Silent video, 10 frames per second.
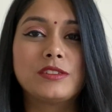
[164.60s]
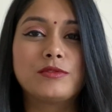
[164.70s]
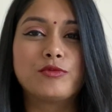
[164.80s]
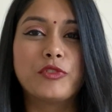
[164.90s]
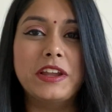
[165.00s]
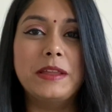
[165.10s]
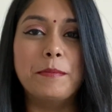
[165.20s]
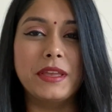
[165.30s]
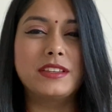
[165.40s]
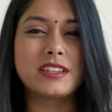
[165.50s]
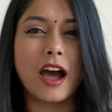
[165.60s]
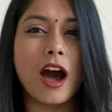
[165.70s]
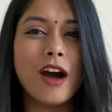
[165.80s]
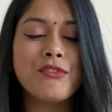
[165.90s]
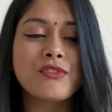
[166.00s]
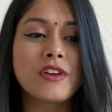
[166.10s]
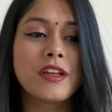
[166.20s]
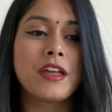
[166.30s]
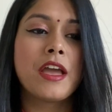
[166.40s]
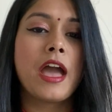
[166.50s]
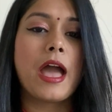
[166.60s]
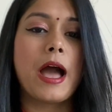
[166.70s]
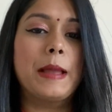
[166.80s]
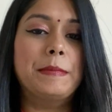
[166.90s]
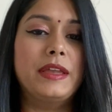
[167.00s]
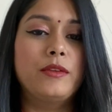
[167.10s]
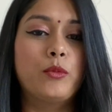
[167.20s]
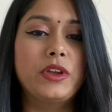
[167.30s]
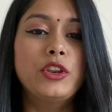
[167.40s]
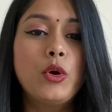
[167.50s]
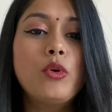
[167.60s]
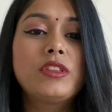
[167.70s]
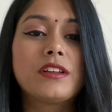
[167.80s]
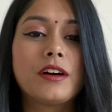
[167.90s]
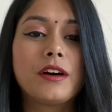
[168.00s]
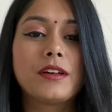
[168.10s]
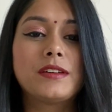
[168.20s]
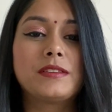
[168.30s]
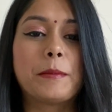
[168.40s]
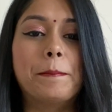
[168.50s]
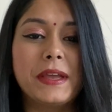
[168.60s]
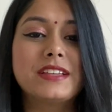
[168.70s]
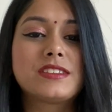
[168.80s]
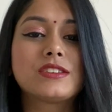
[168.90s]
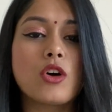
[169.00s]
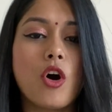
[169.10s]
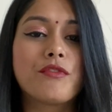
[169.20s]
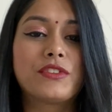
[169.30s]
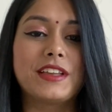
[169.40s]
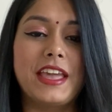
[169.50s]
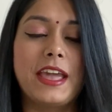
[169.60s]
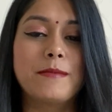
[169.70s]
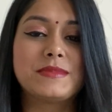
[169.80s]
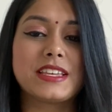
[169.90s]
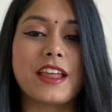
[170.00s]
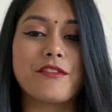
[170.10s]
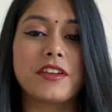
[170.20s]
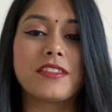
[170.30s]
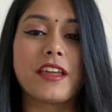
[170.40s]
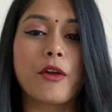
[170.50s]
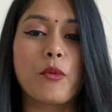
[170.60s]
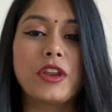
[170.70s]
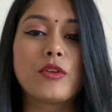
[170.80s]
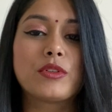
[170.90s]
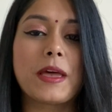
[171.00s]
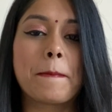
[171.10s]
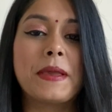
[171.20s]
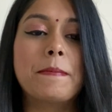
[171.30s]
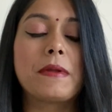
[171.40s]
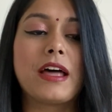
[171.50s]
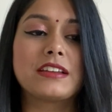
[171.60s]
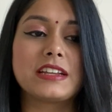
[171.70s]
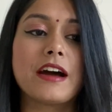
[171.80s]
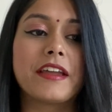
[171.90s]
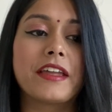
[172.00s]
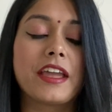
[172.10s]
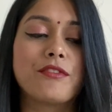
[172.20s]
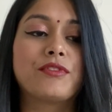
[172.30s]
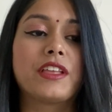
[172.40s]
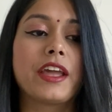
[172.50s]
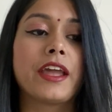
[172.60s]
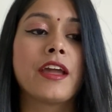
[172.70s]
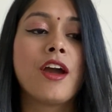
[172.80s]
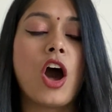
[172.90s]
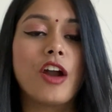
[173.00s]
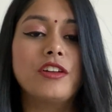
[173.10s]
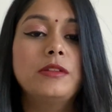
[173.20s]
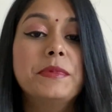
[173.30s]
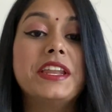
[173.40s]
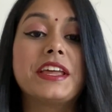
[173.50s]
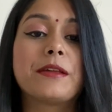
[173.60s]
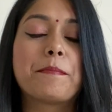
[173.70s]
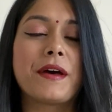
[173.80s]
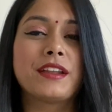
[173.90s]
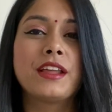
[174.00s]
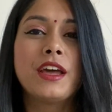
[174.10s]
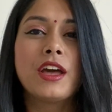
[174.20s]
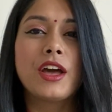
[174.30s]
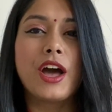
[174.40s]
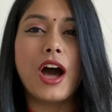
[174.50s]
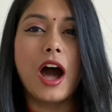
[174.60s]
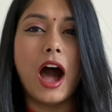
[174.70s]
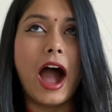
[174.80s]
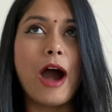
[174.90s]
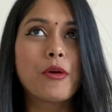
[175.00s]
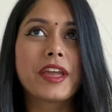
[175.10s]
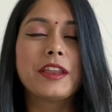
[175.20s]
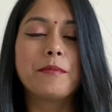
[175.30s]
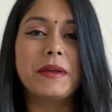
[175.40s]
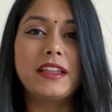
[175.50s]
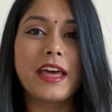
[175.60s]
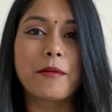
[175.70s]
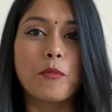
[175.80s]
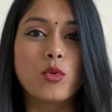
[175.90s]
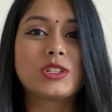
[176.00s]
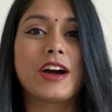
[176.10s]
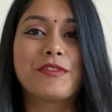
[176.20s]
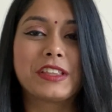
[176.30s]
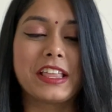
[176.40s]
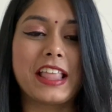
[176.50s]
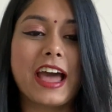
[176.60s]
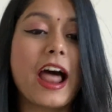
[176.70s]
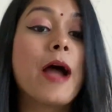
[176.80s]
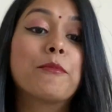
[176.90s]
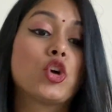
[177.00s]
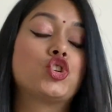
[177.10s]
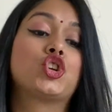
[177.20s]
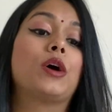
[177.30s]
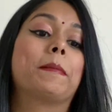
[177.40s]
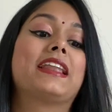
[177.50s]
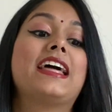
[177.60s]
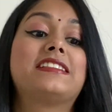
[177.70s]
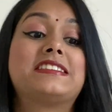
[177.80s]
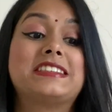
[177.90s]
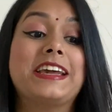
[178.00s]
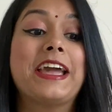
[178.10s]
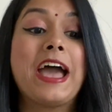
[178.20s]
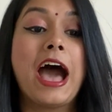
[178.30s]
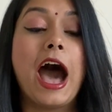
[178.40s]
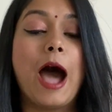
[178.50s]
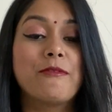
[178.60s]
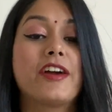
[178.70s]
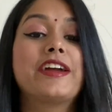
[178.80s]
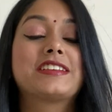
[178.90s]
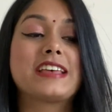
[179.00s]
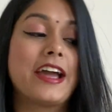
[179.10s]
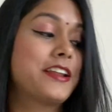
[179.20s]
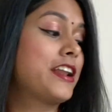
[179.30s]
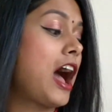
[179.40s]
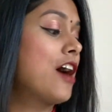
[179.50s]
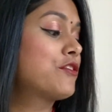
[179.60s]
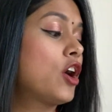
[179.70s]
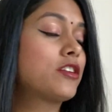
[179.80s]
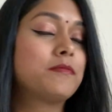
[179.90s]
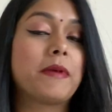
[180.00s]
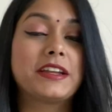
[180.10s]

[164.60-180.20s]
really be tough. I mean, we know the basis of the games and everything. We know that people are dying if they are eliminated, but how can it be like more tougher than that? I'm not sure, but let's see. I'm very excited. I've gotten my